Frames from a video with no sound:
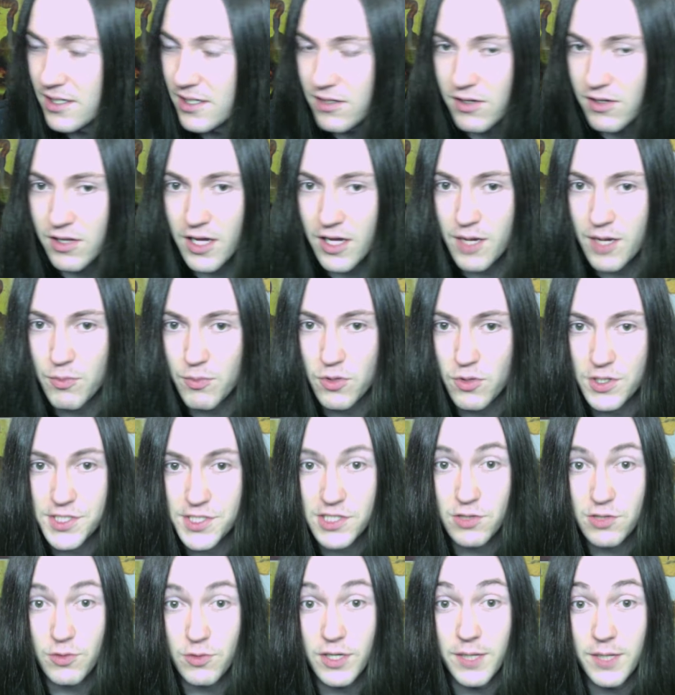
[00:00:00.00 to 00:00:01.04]
a lot more
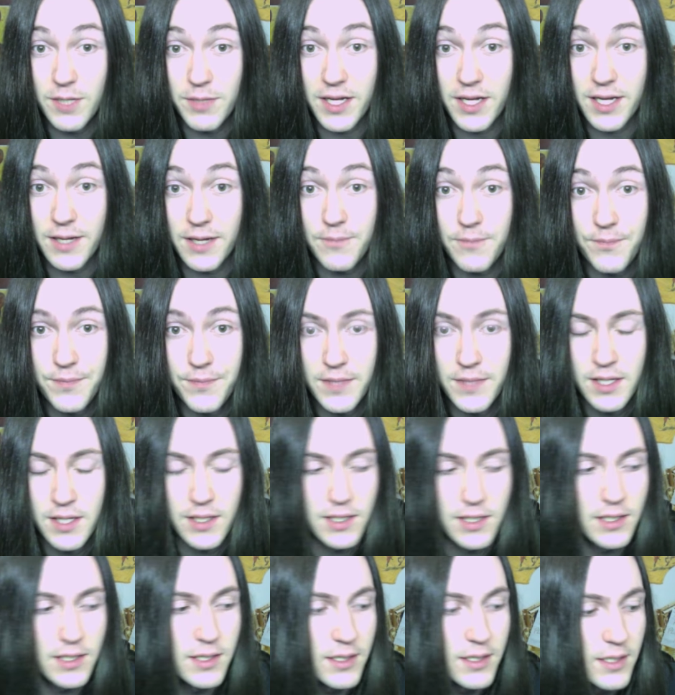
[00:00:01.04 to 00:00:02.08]
screaming,
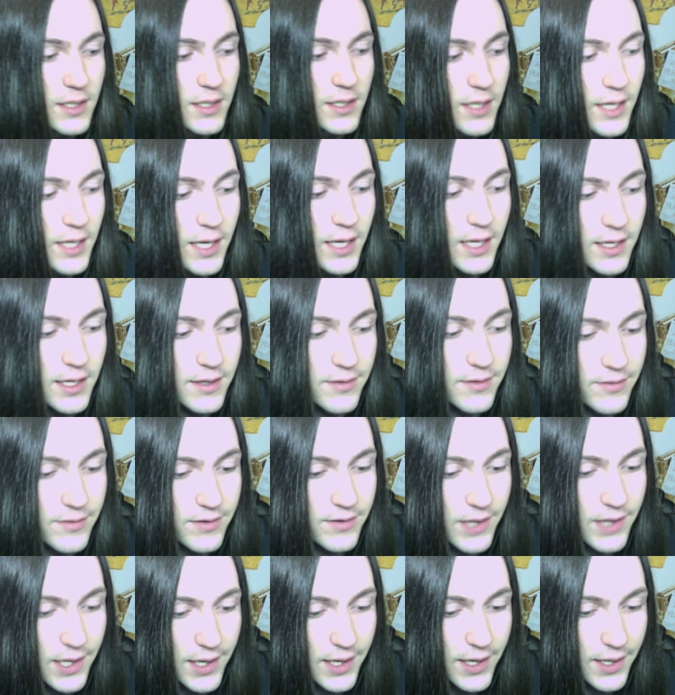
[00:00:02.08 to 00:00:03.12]
and
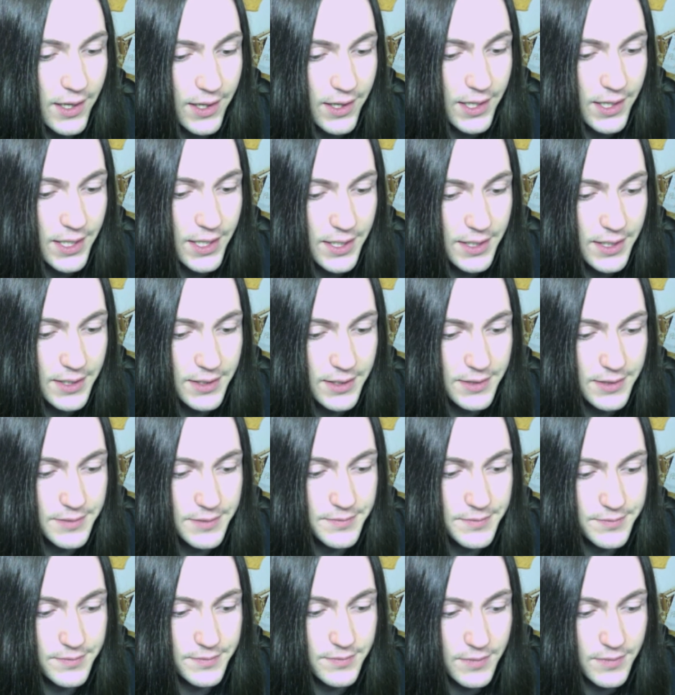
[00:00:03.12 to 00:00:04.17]
uh,
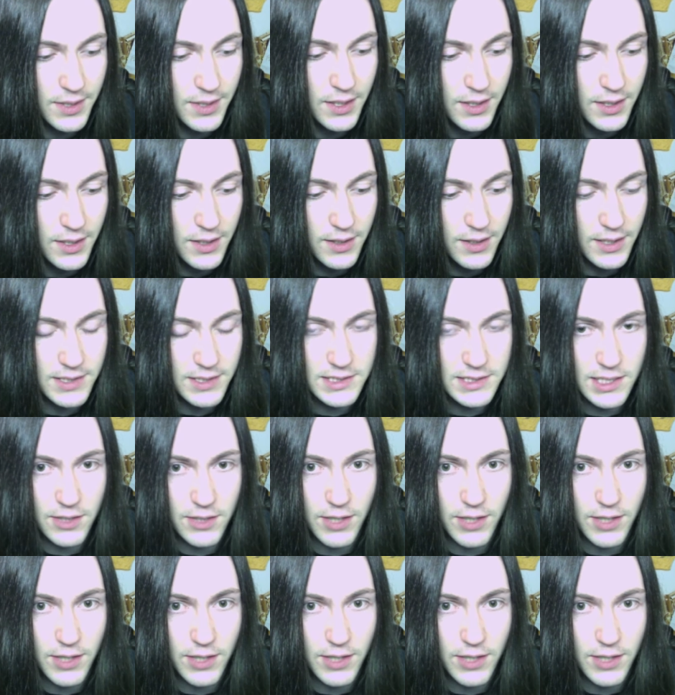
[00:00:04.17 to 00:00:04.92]
that's how